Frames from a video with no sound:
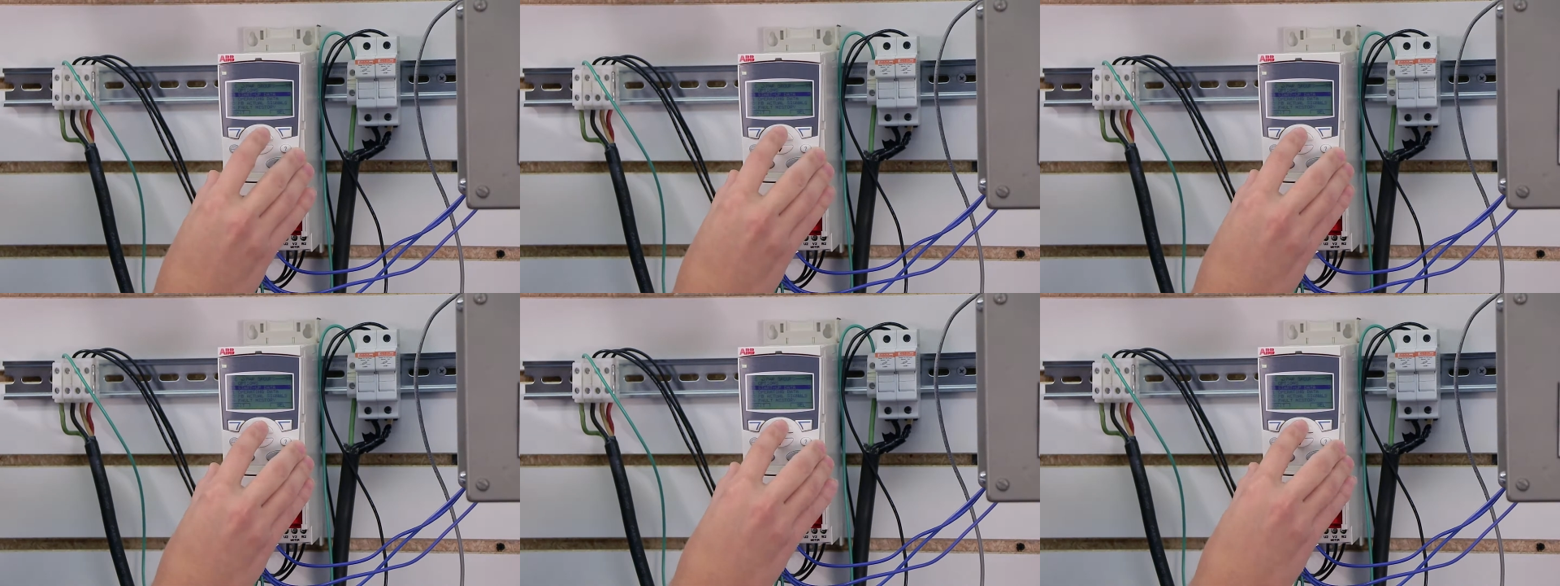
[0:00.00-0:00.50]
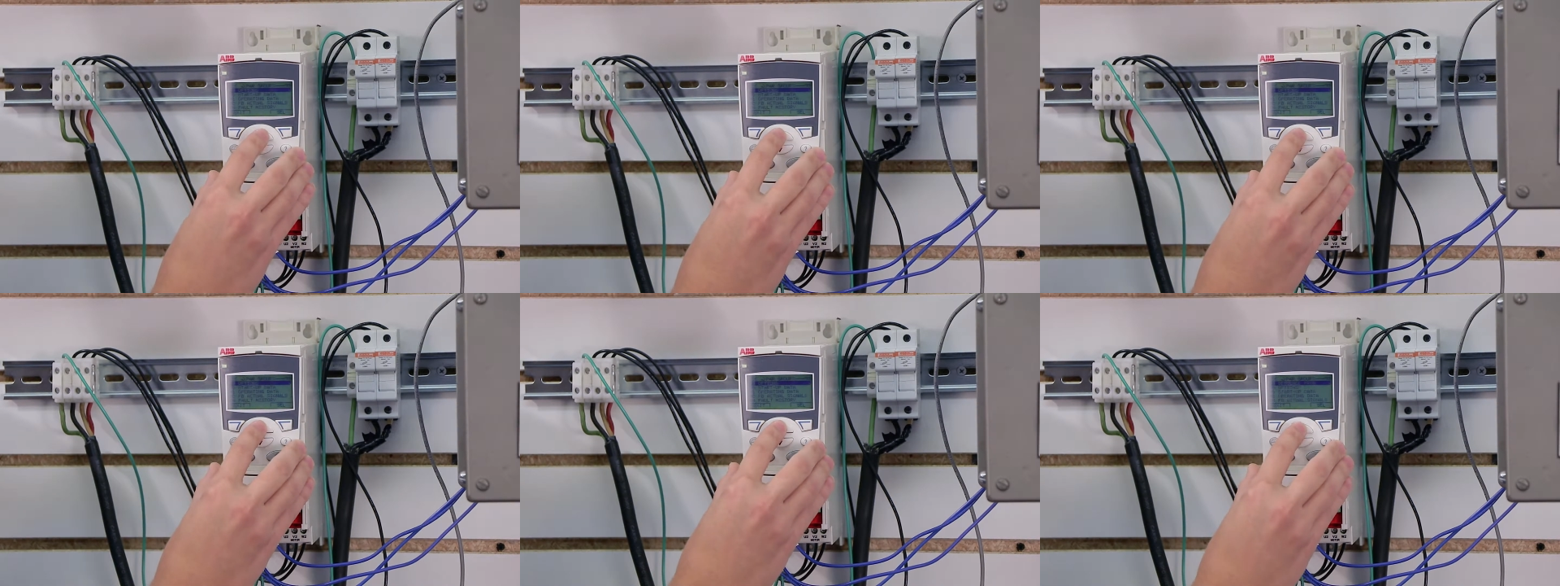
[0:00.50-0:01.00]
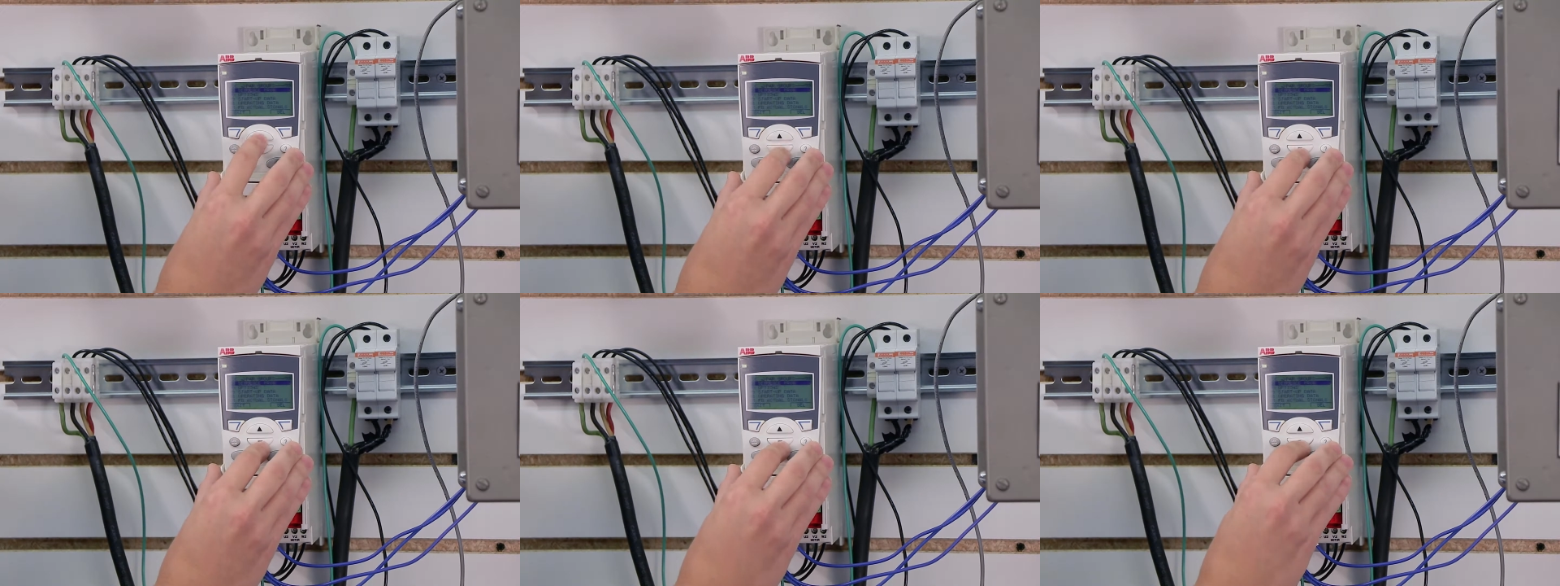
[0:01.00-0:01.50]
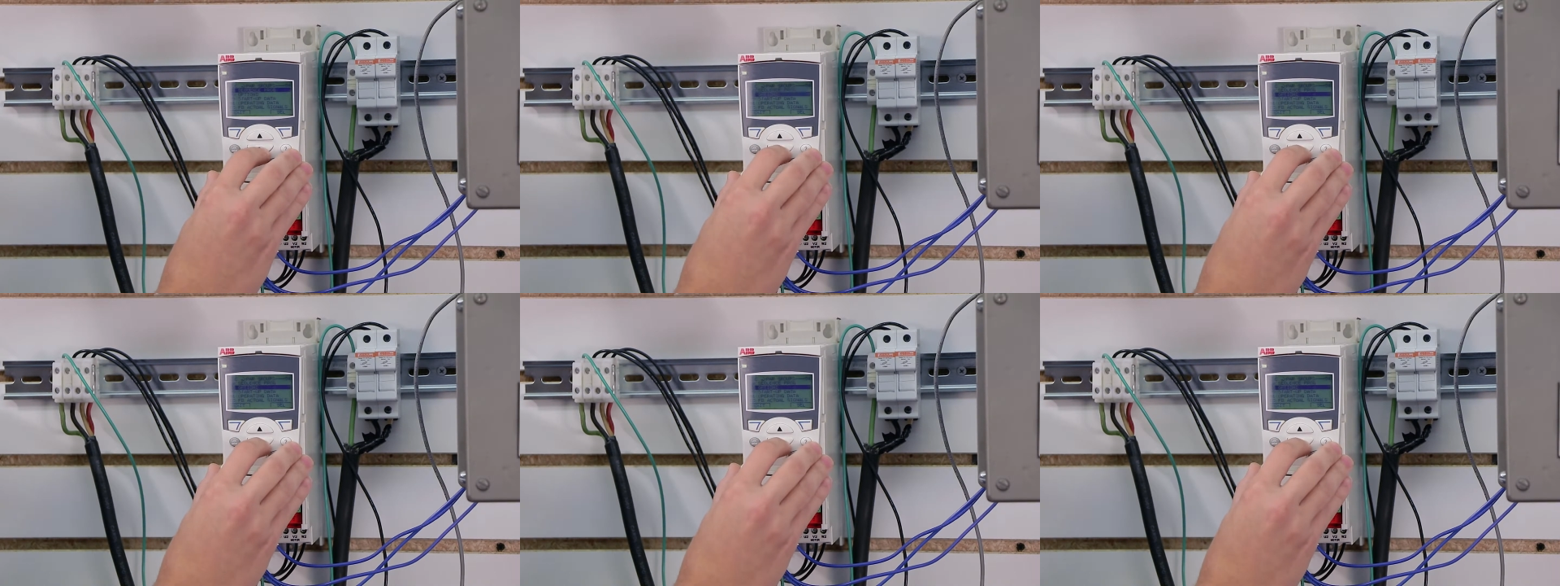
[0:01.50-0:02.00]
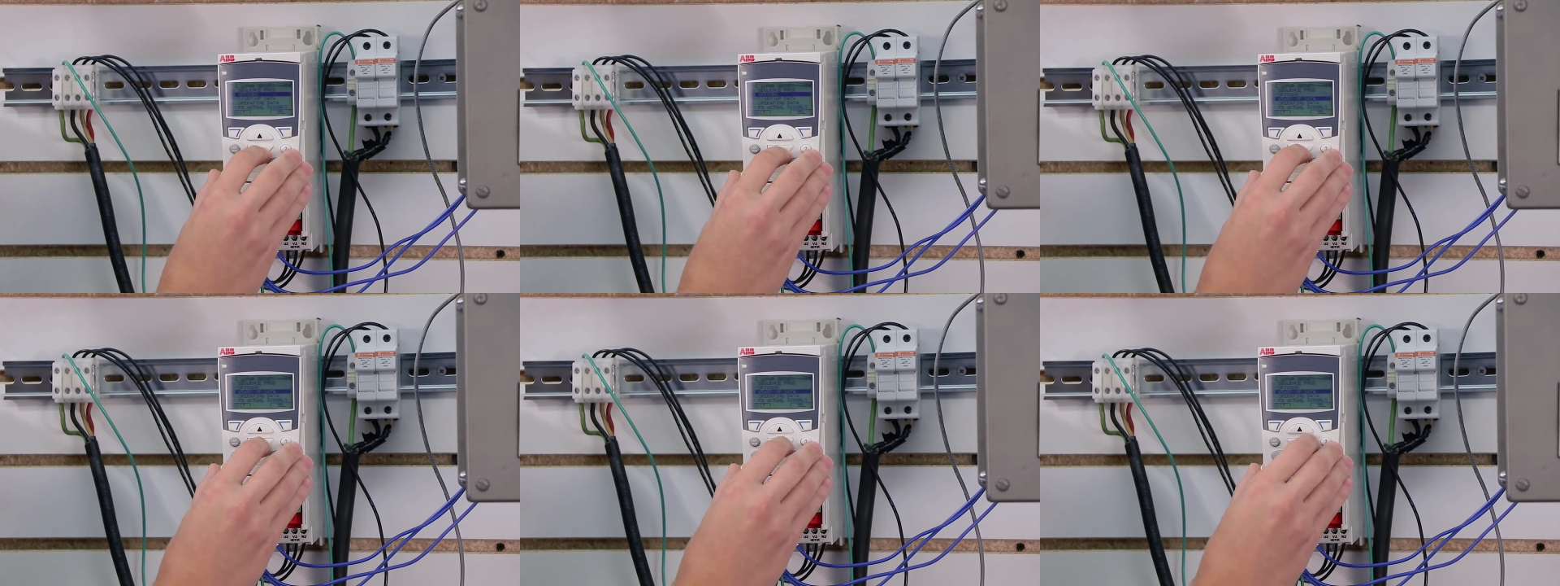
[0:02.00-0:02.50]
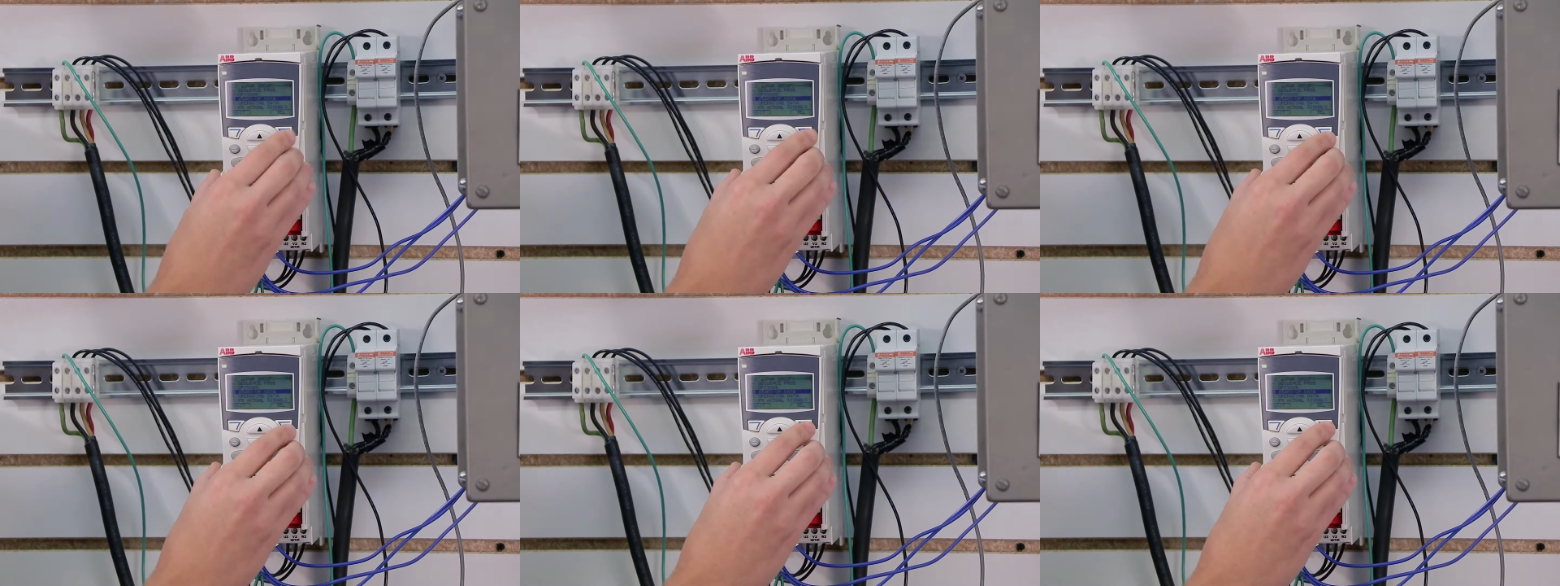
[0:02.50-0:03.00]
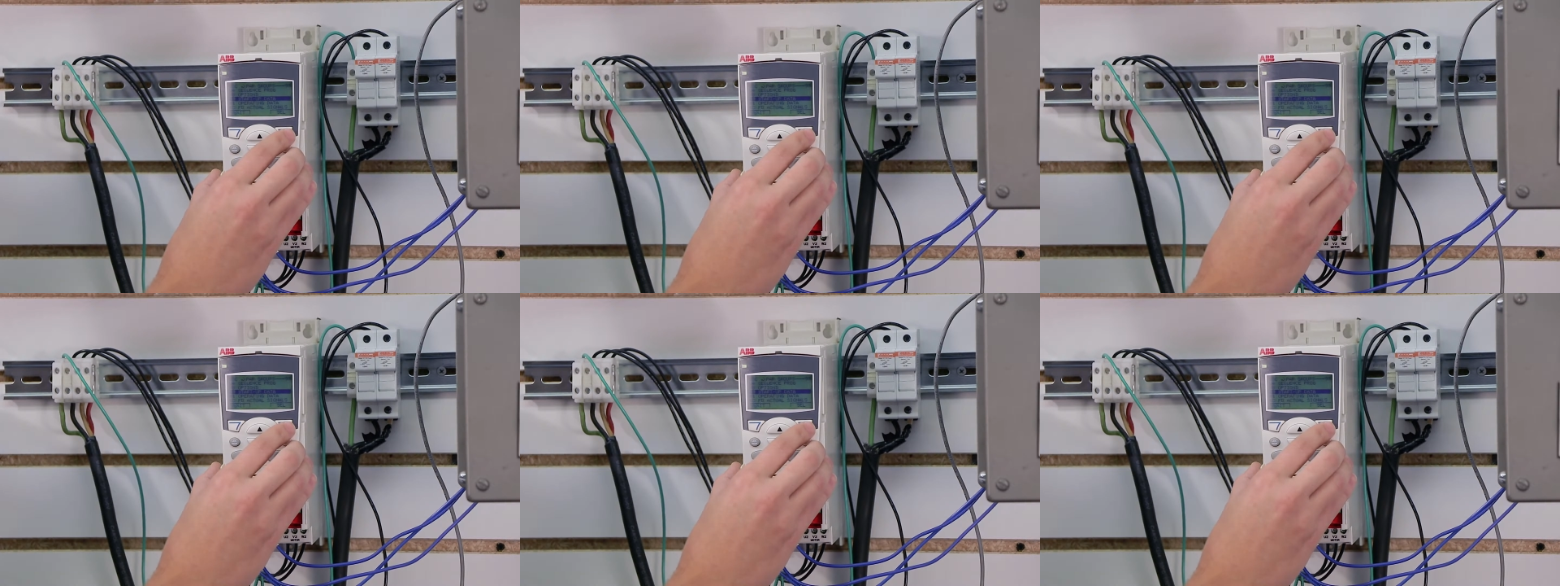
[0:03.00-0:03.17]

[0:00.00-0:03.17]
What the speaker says: (no speaker visible)